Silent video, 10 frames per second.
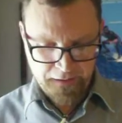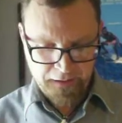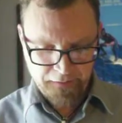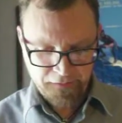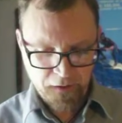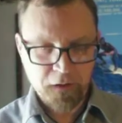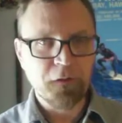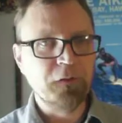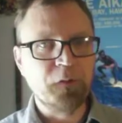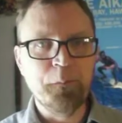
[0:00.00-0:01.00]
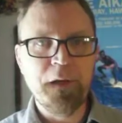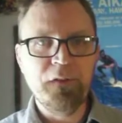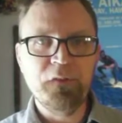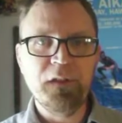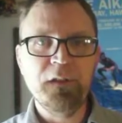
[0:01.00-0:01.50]
and the art looks
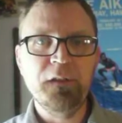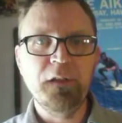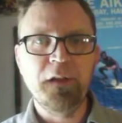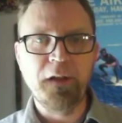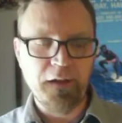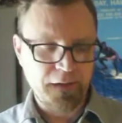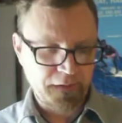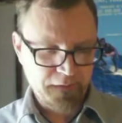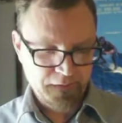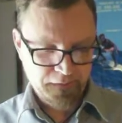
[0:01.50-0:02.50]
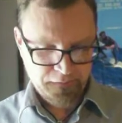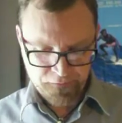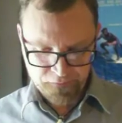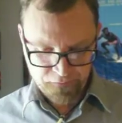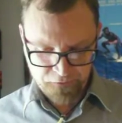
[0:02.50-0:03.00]
amazing. Uh,
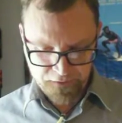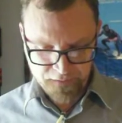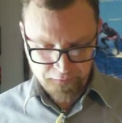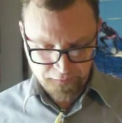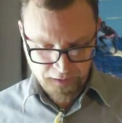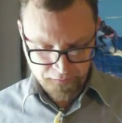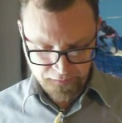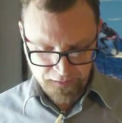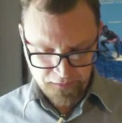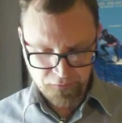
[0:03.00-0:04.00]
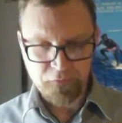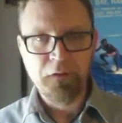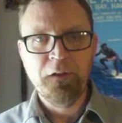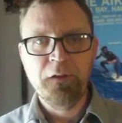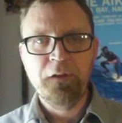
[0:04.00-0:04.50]
check that one out. It is
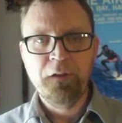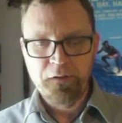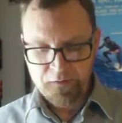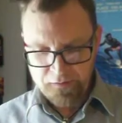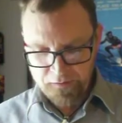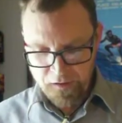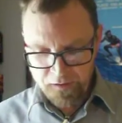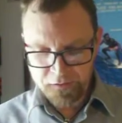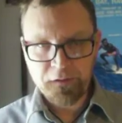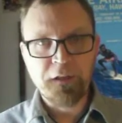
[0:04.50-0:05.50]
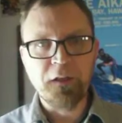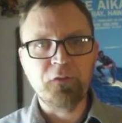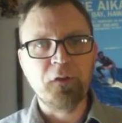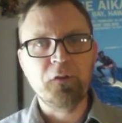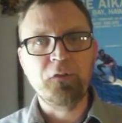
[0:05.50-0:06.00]
on
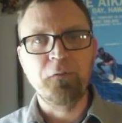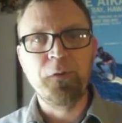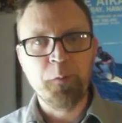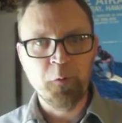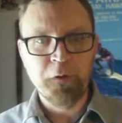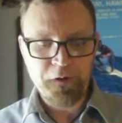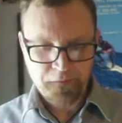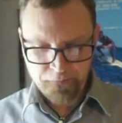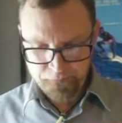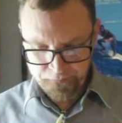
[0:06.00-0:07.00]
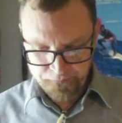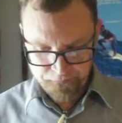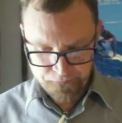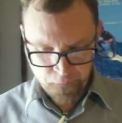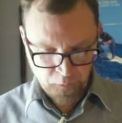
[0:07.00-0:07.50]
Kickstarter till February
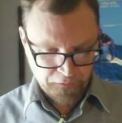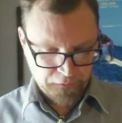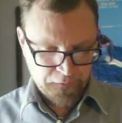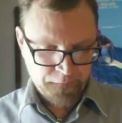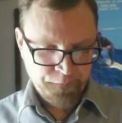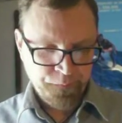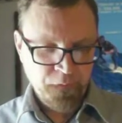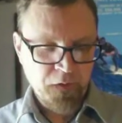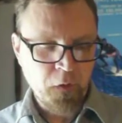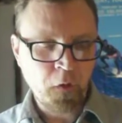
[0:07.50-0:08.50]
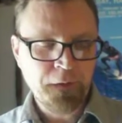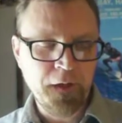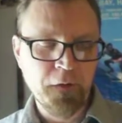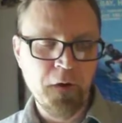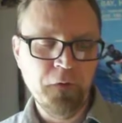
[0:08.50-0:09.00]
4th. Cult
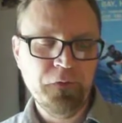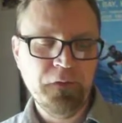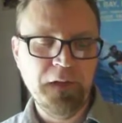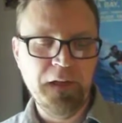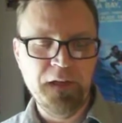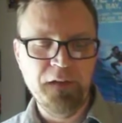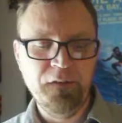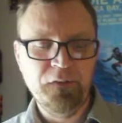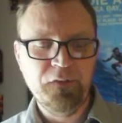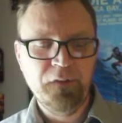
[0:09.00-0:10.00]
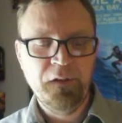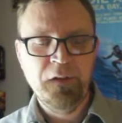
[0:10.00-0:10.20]
Heroes is